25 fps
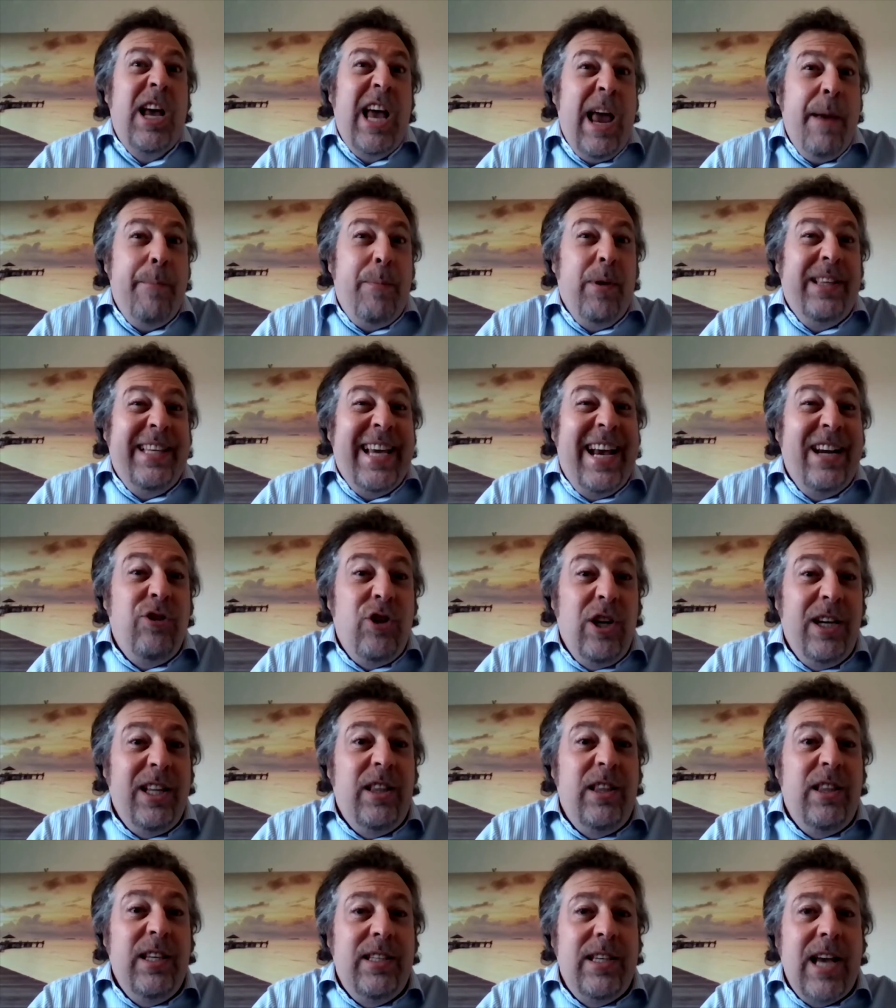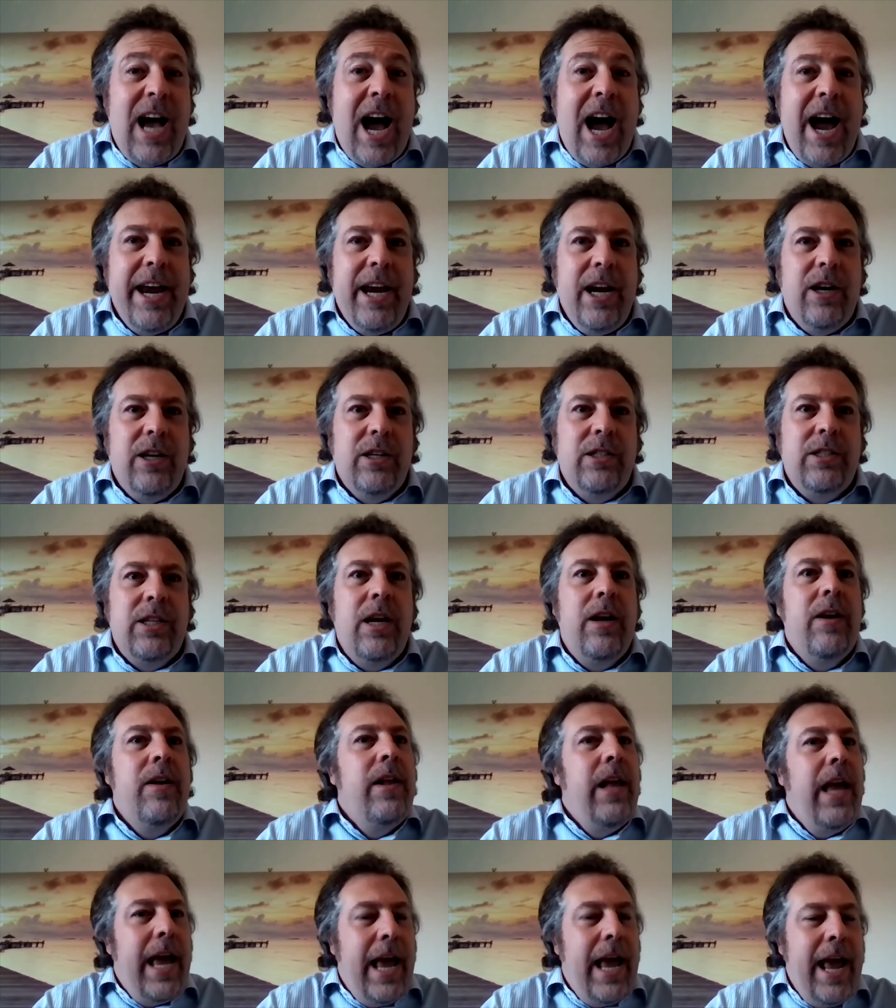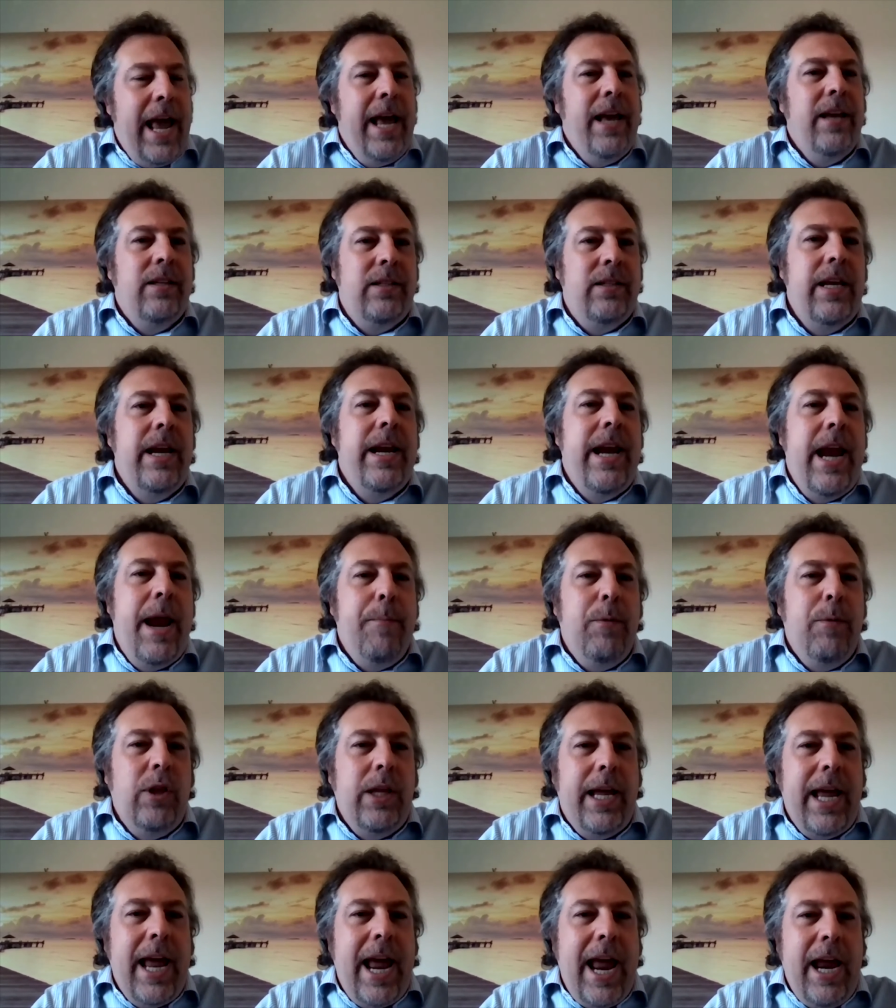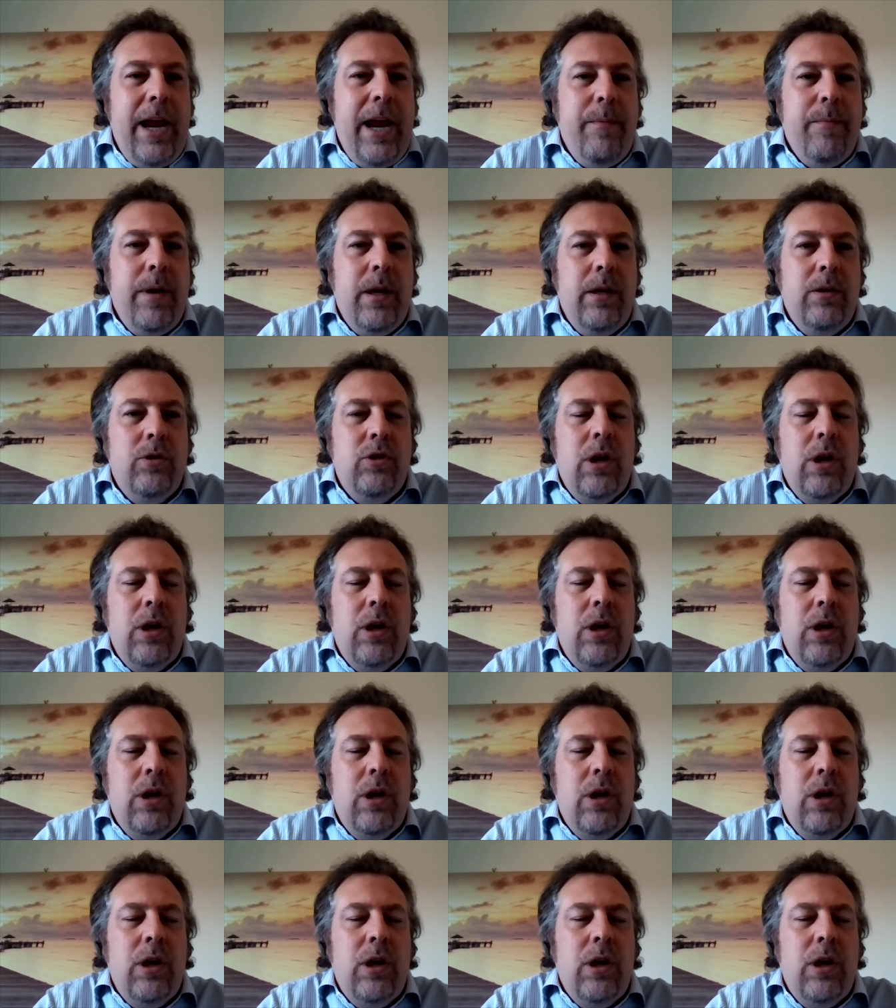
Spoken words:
and potentially desires is the name of the game.